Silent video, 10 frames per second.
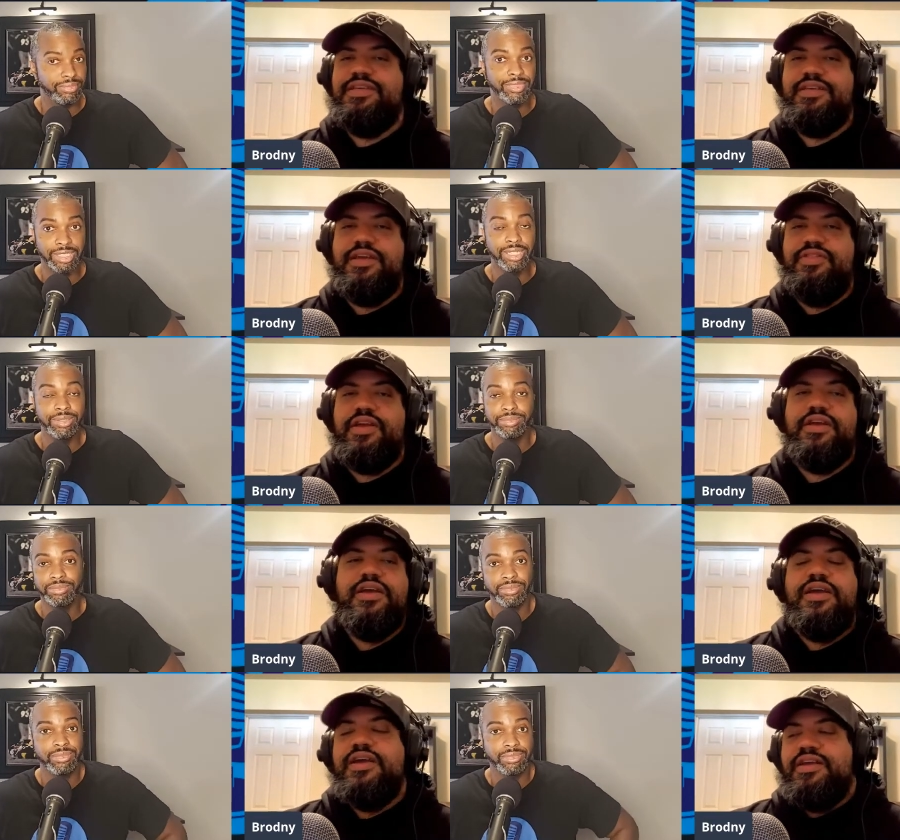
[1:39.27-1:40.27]
Speaker 1: that's it.
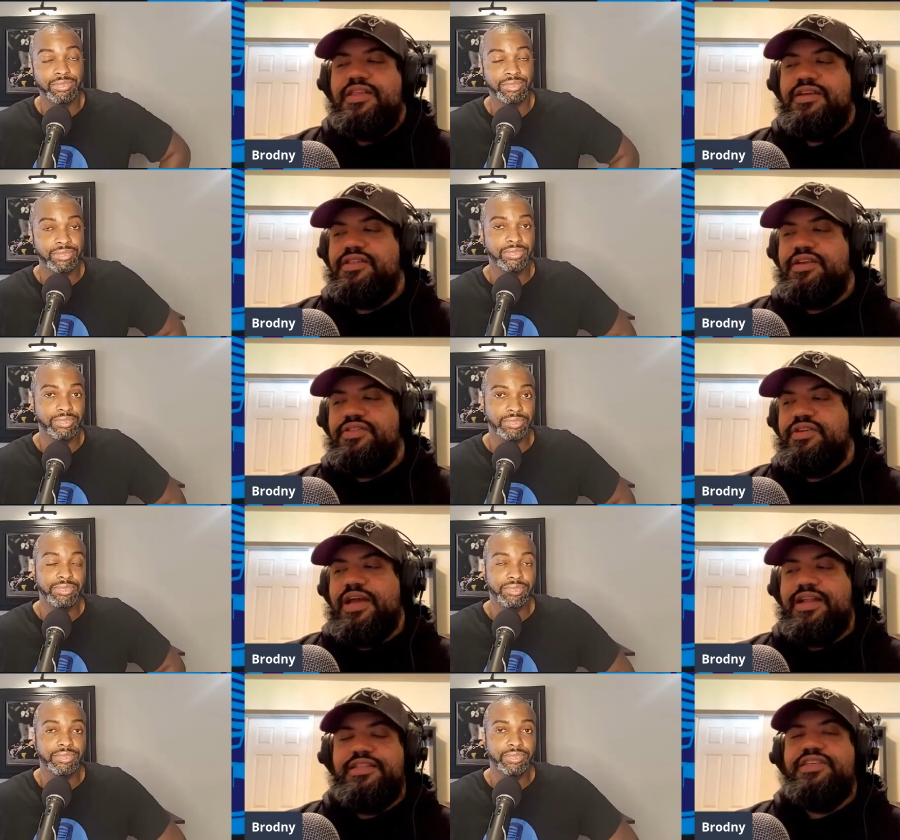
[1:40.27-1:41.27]
they're, they're, they're
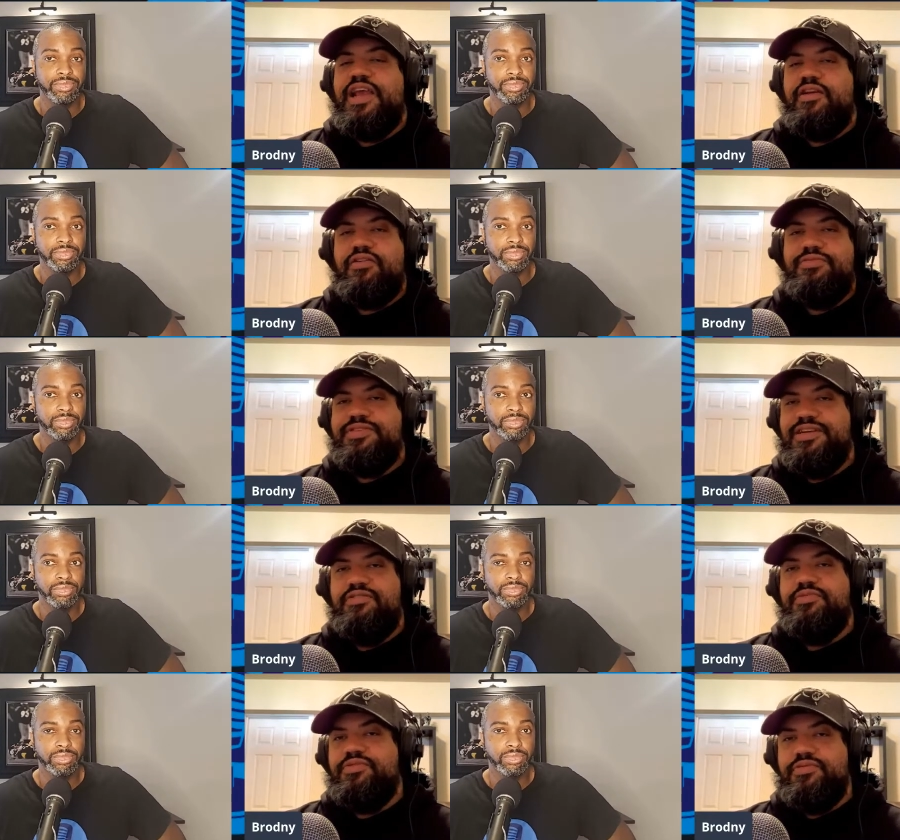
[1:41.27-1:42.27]
not a terrible,
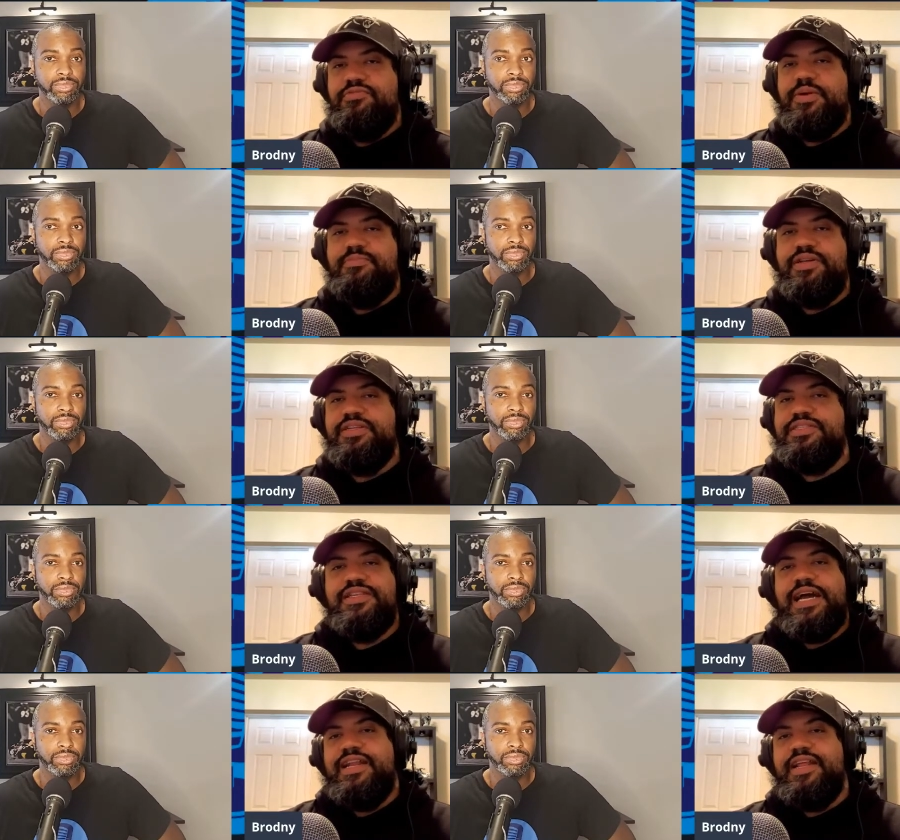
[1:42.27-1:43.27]
terrible group, but just
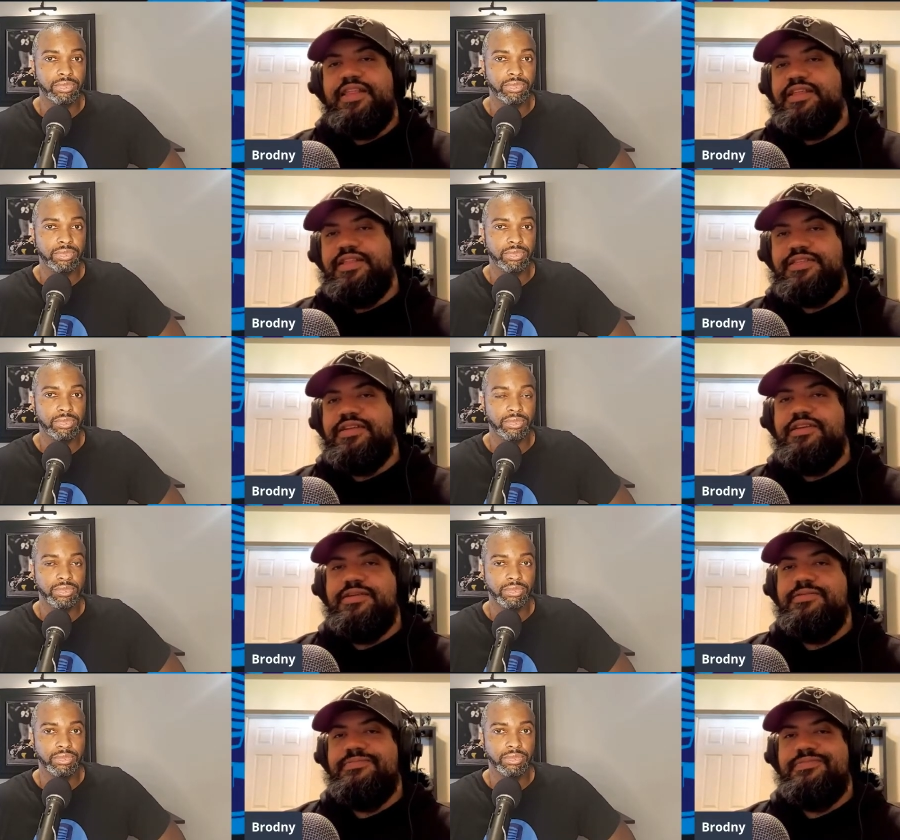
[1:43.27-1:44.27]
not anything that's going
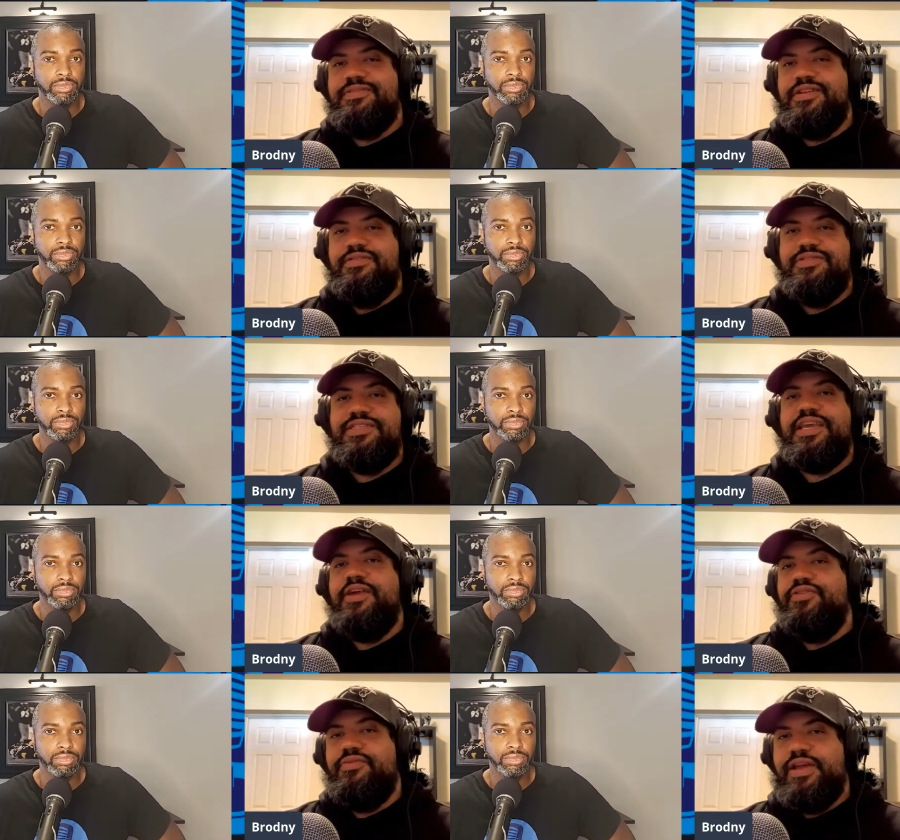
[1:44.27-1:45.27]
to, you know,
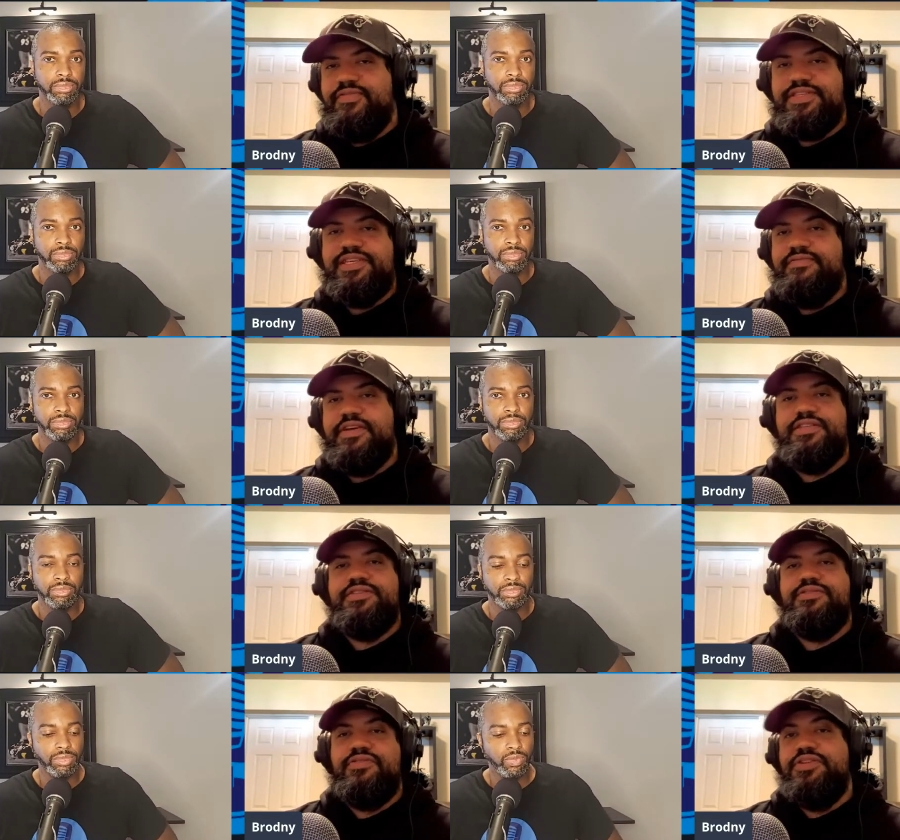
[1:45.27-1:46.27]
scare
Speaker 2: the Ravens
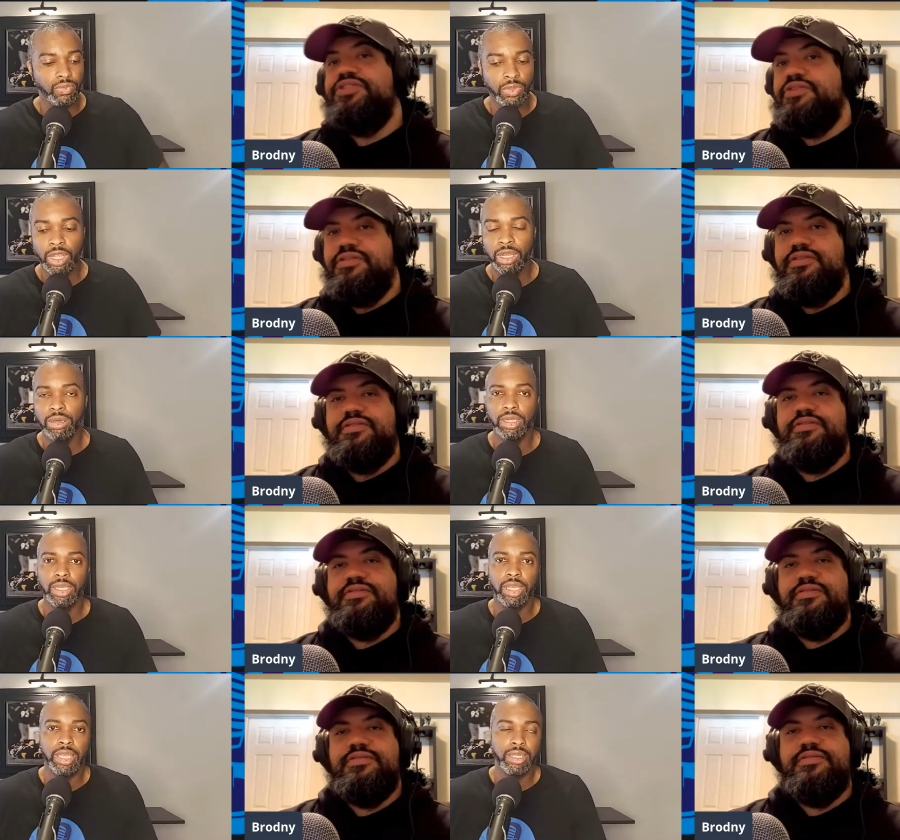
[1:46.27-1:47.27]
defense or should. No.
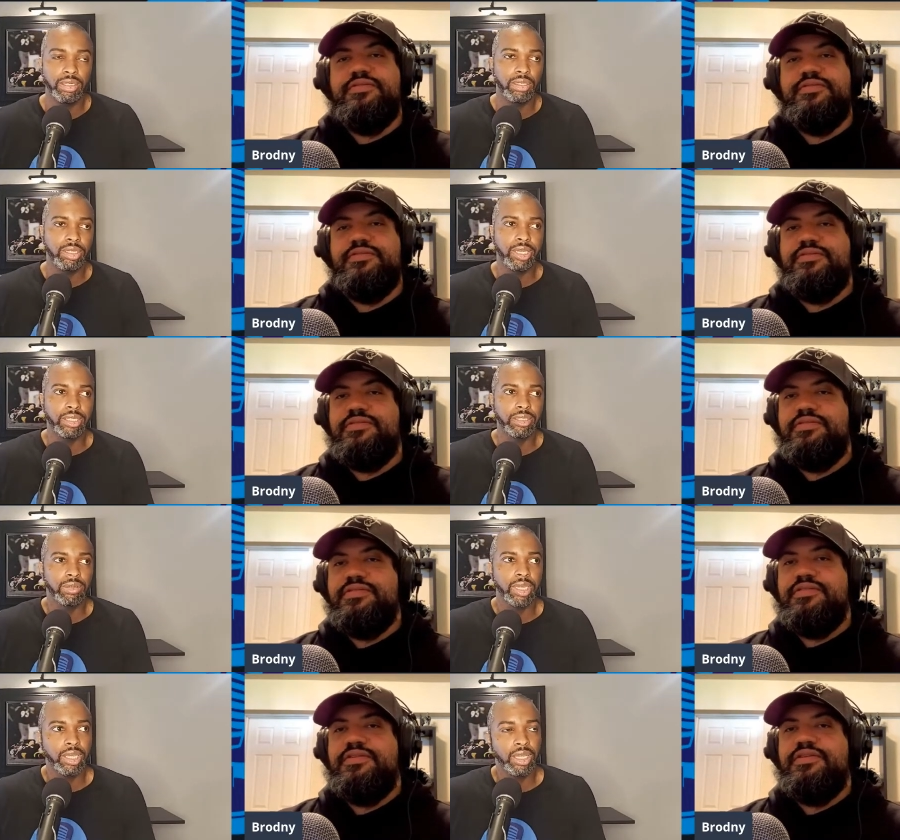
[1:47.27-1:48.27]
And yes,
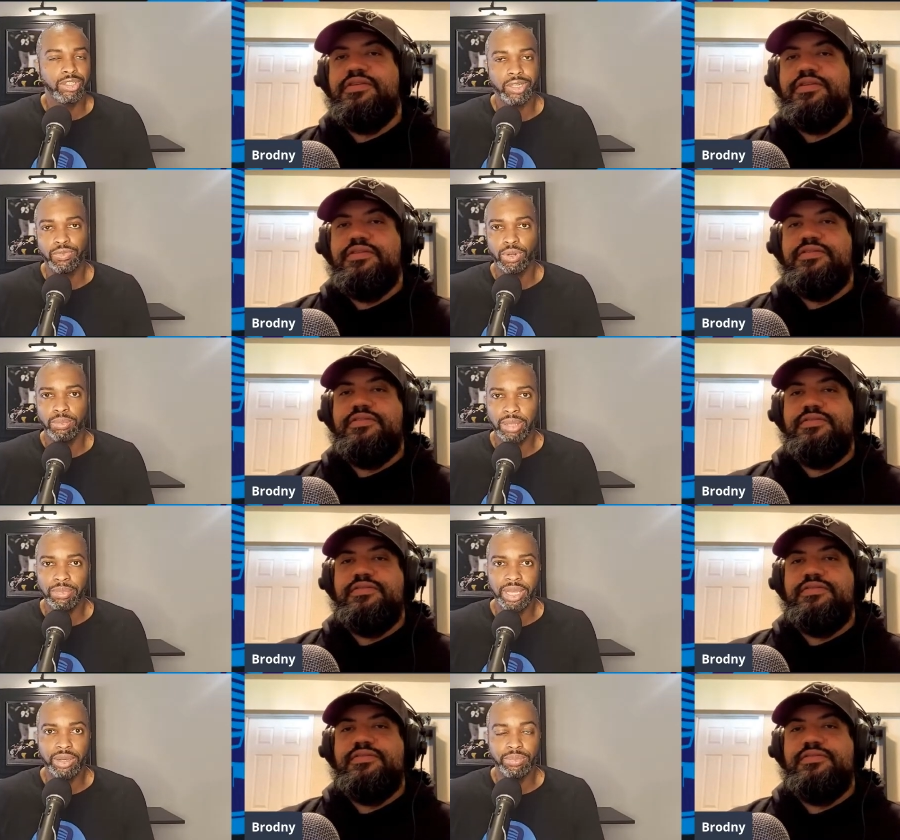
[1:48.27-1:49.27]
okay, LJ Fort might
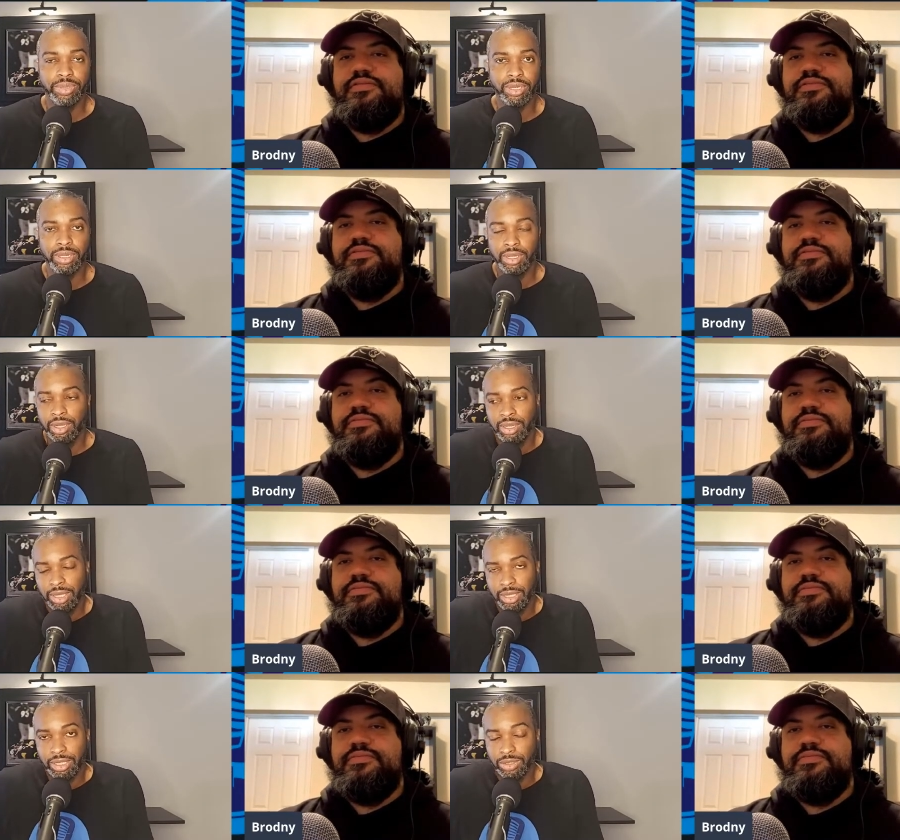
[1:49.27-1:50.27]
be out, but
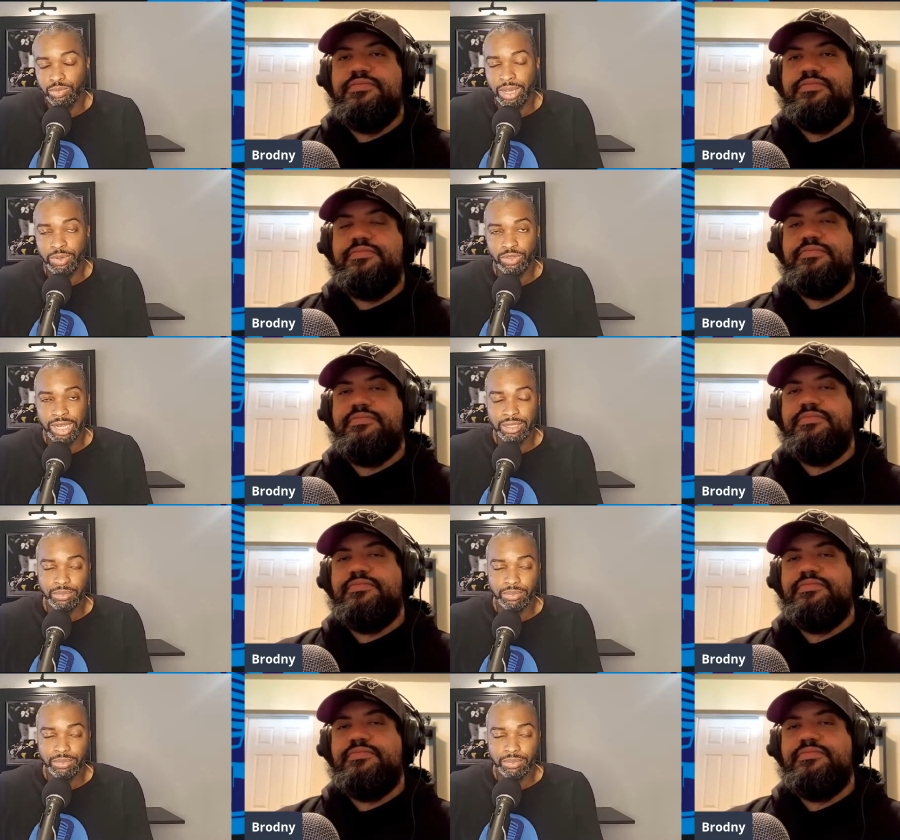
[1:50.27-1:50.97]
this is why we drafted